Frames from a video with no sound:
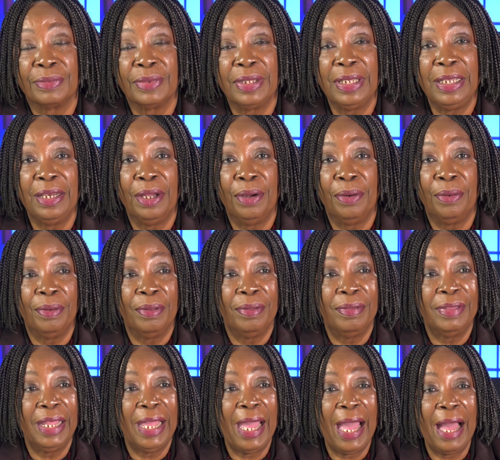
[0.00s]
You know,
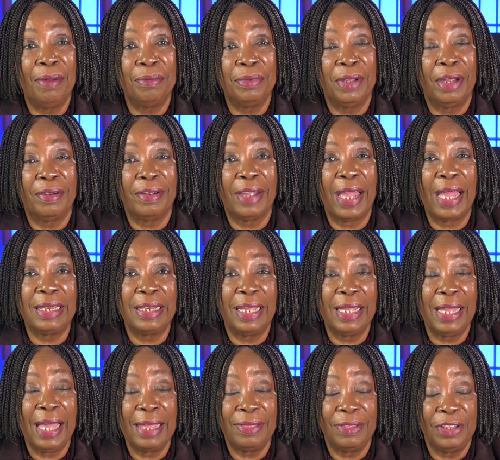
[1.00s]
they out there,
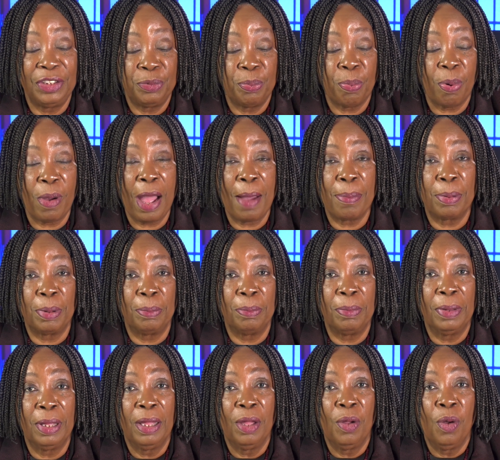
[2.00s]
they got this problem
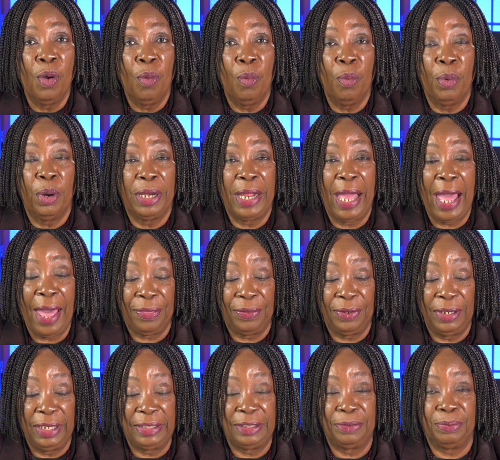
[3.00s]
where the
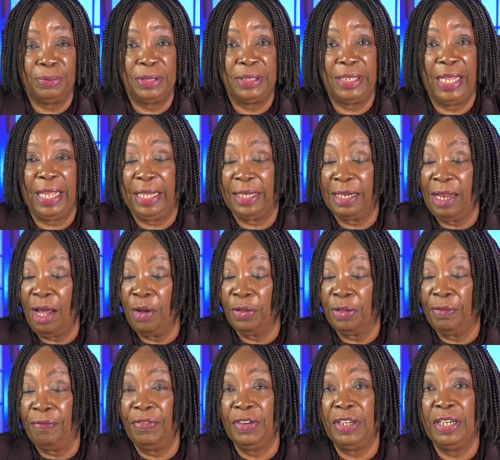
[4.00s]
athletes was taking all
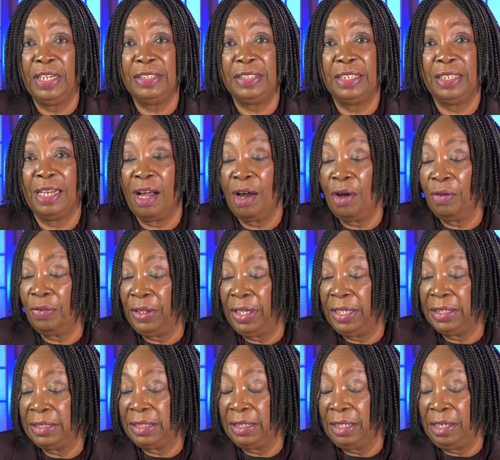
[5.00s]
the funds and all
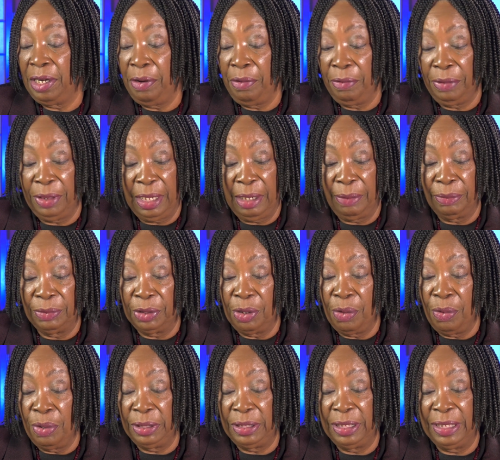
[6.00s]
this and everything was
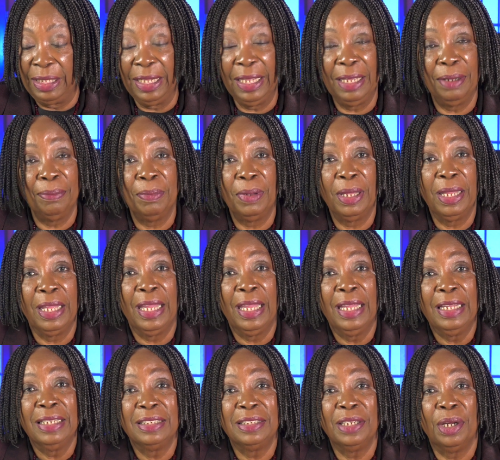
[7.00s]
going to them.
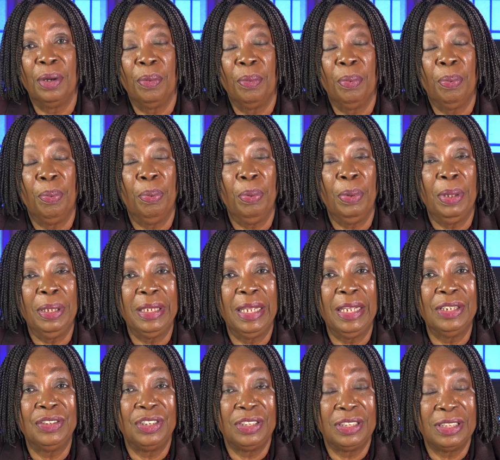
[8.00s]
So
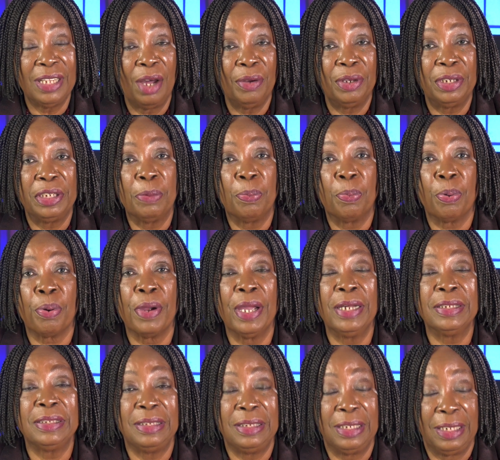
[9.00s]
then she saw that the
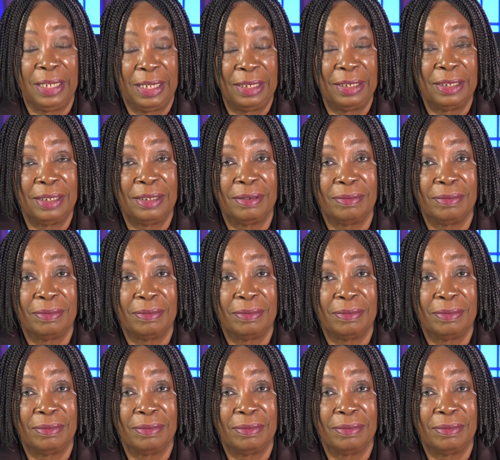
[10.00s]
president